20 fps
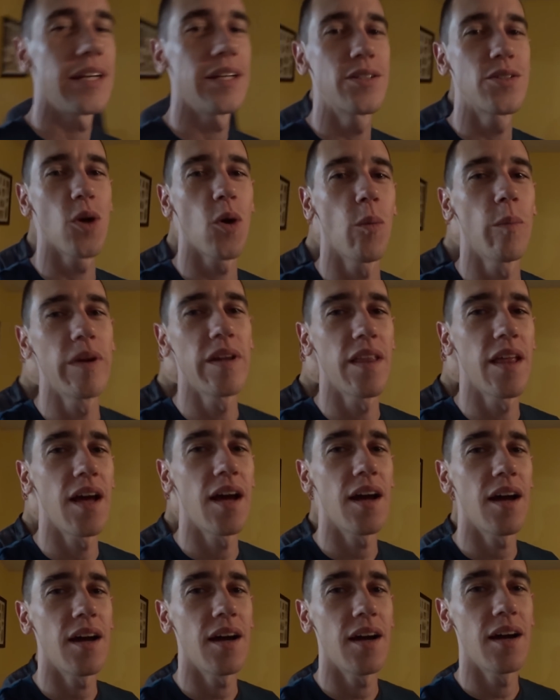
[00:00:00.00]
he told me
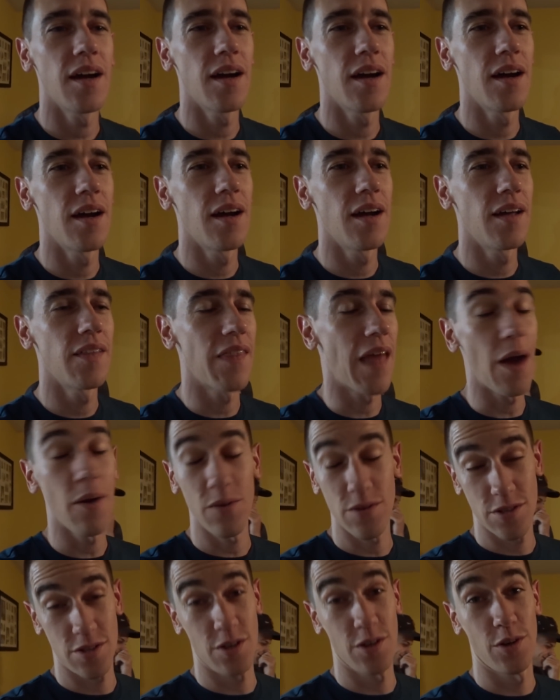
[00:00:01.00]
that that
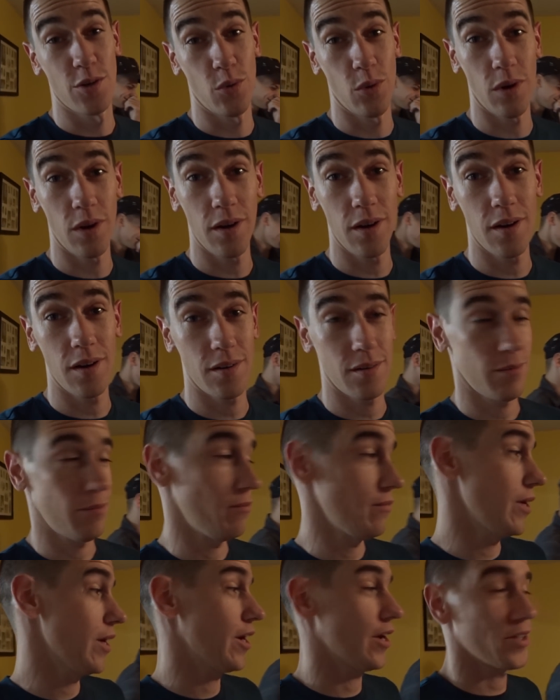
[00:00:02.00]
wasn't gonna work
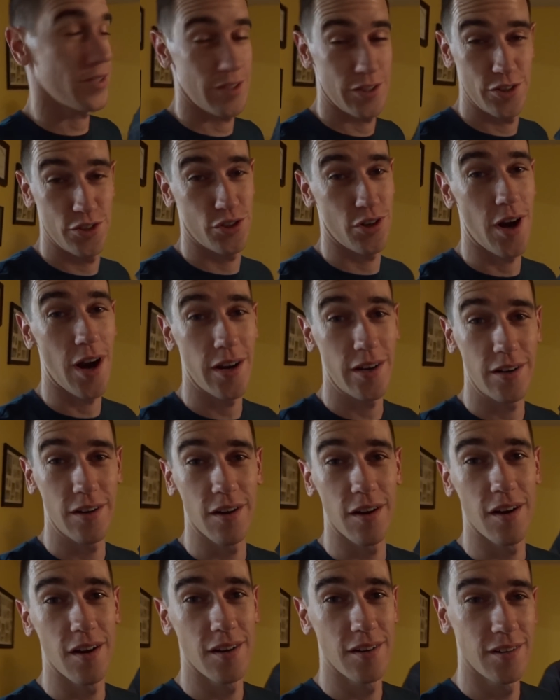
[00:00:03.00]
because he tried it
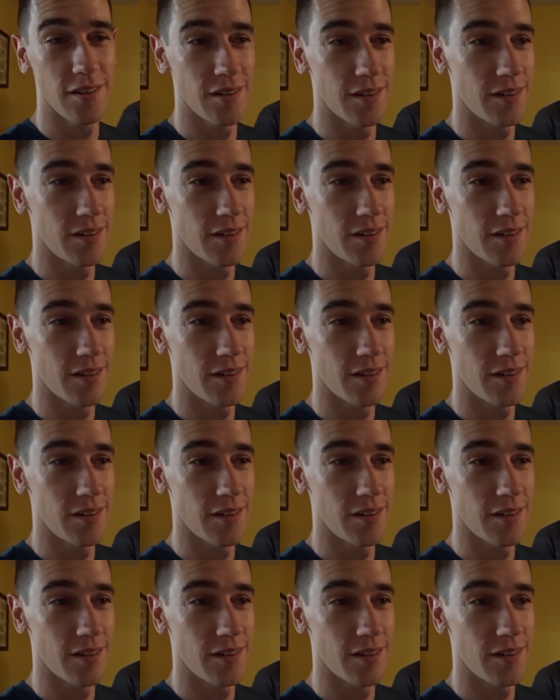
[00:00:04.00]
on.